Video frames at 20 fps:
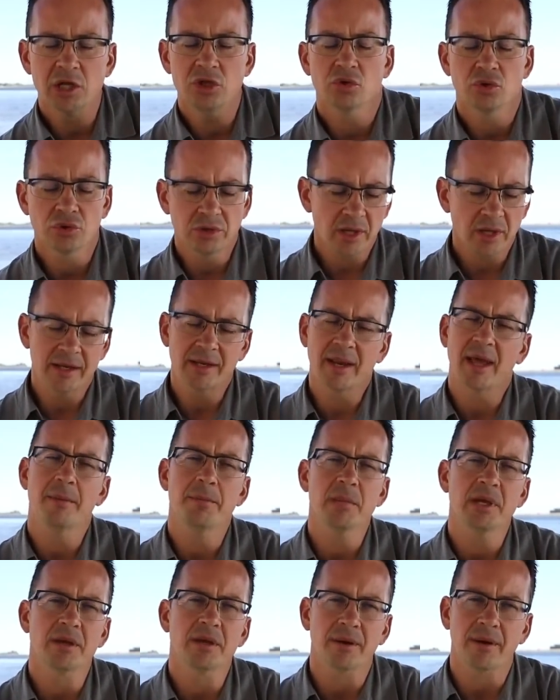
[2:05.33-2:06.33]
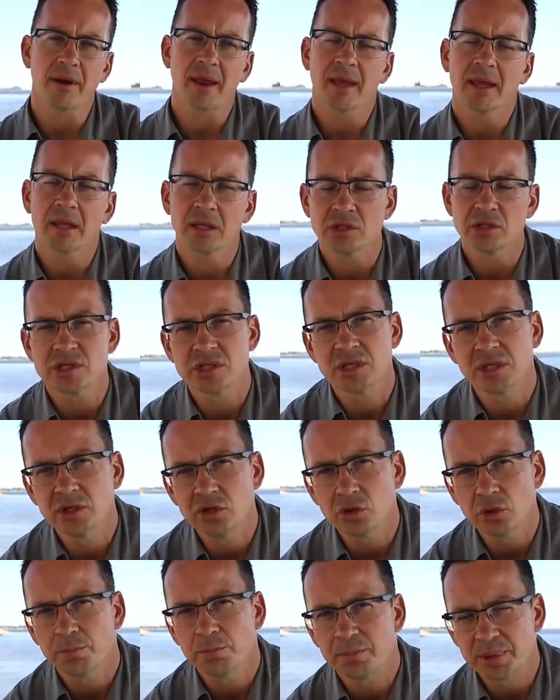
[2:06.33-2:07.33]
Your dynamic range
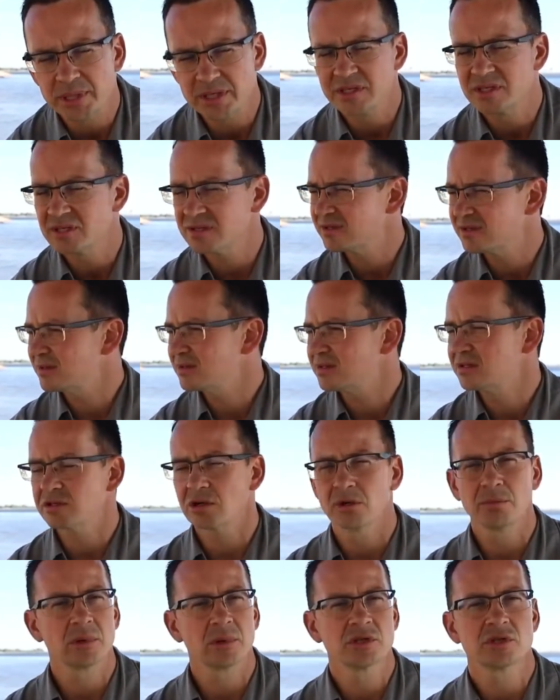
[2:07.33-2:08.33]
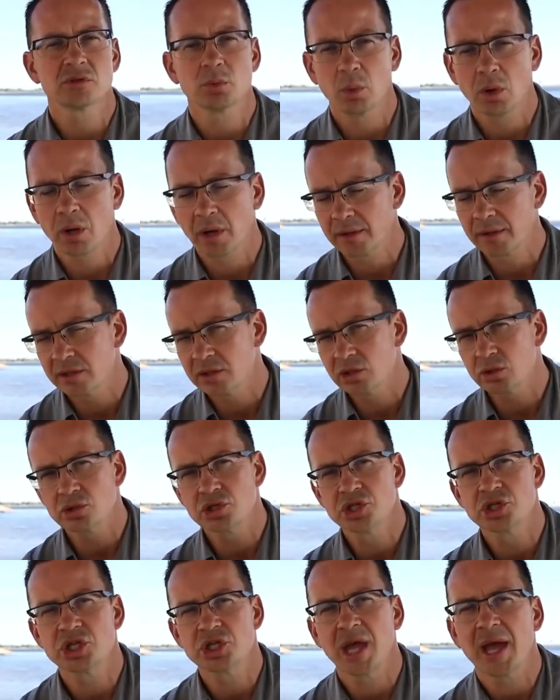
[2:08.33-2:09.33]
in your pictures is so much wider. Your
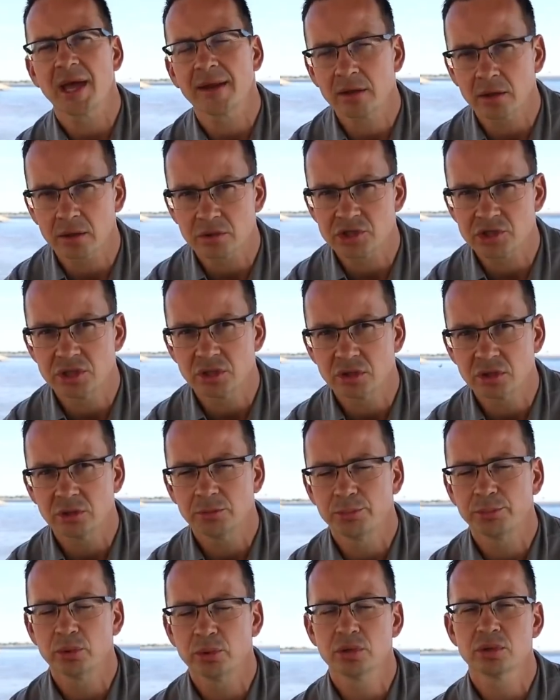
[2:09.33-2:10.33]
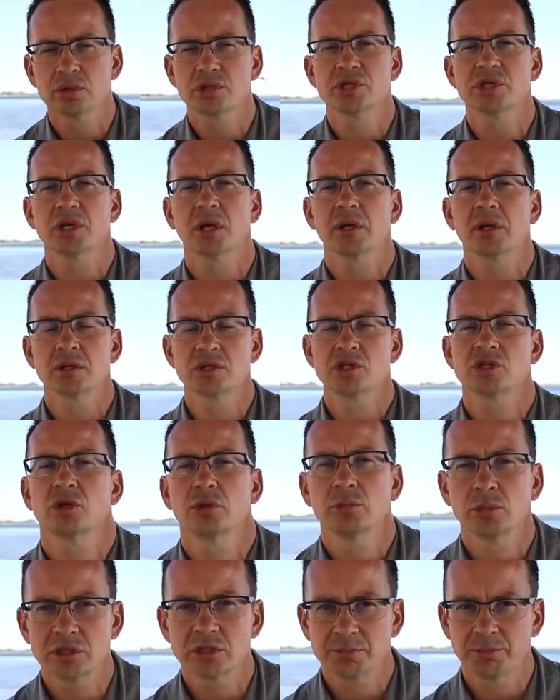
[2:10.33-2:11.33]
shadows, you can pull your shadows
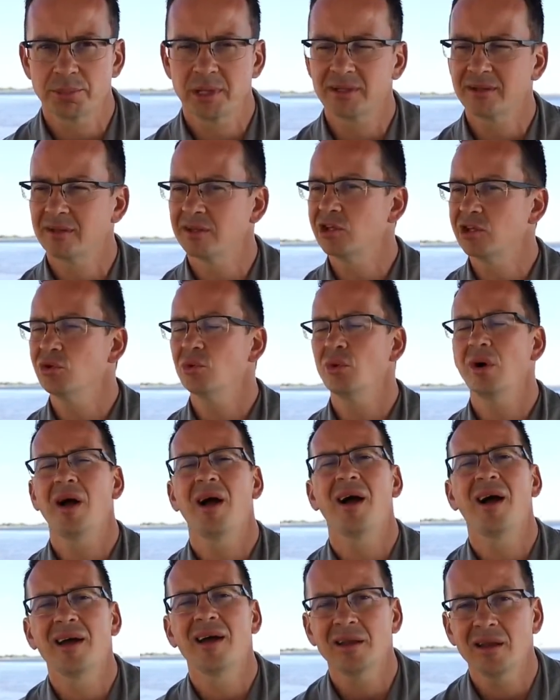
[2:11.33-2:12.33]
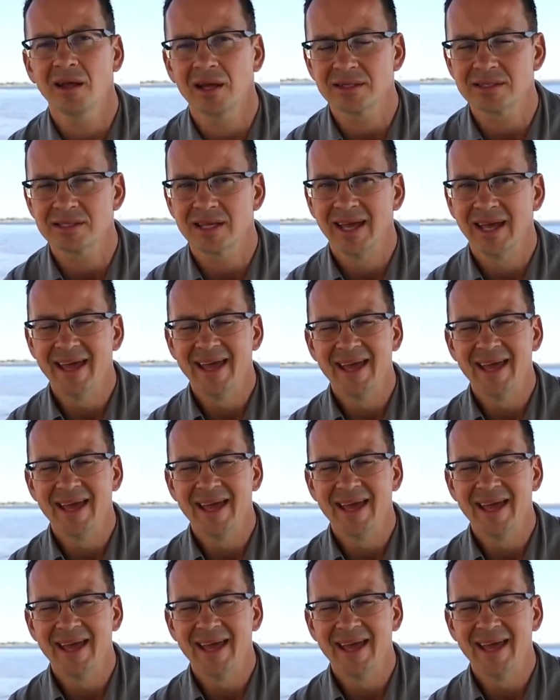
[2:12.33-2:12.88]
so much better. Your highlights.